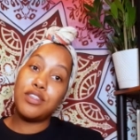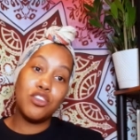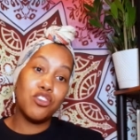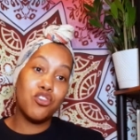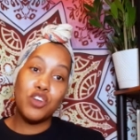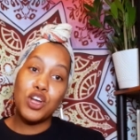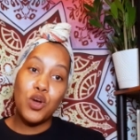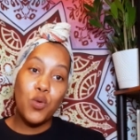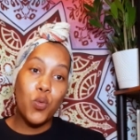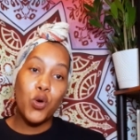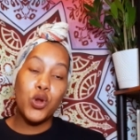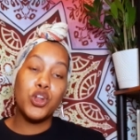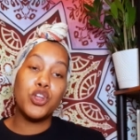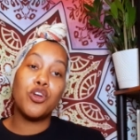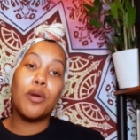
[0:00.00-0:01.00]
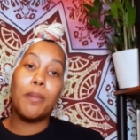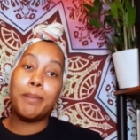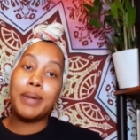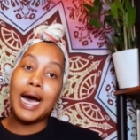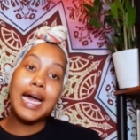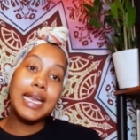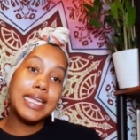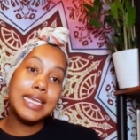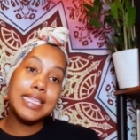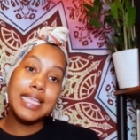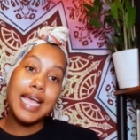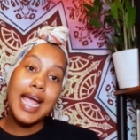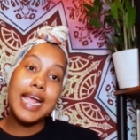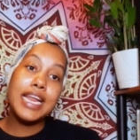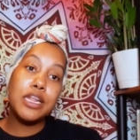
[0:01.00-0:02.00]
to drink water. Your body is
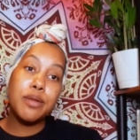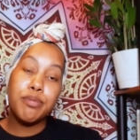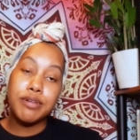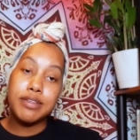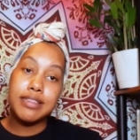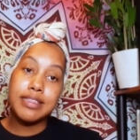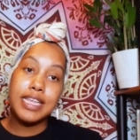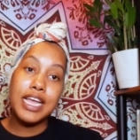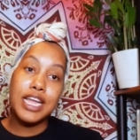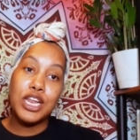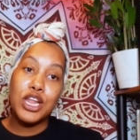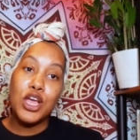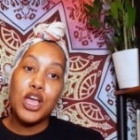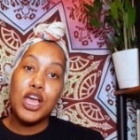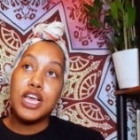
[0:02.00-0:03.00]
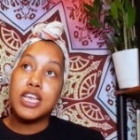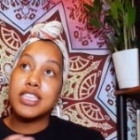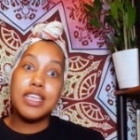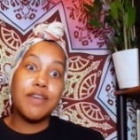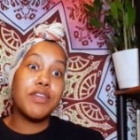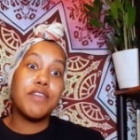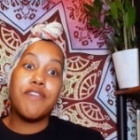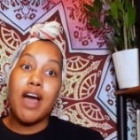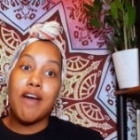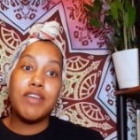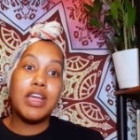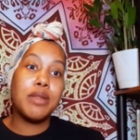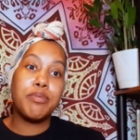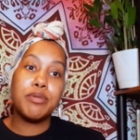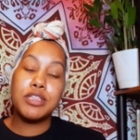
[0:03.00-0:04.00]
eighty percent, seventy-five,
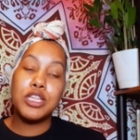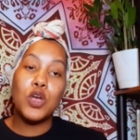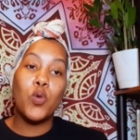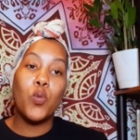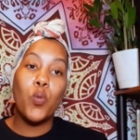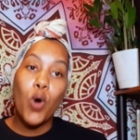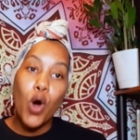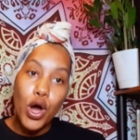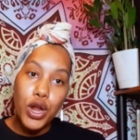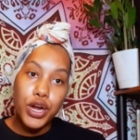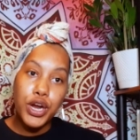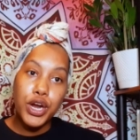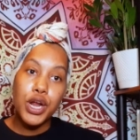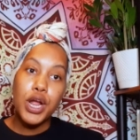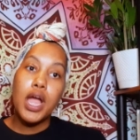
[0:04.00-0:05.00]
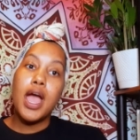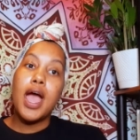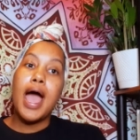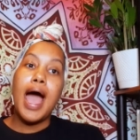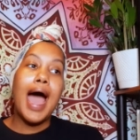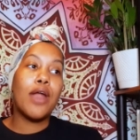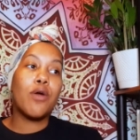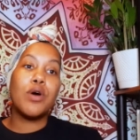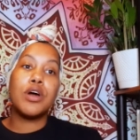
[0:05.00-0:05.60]
eighty percent water. I don't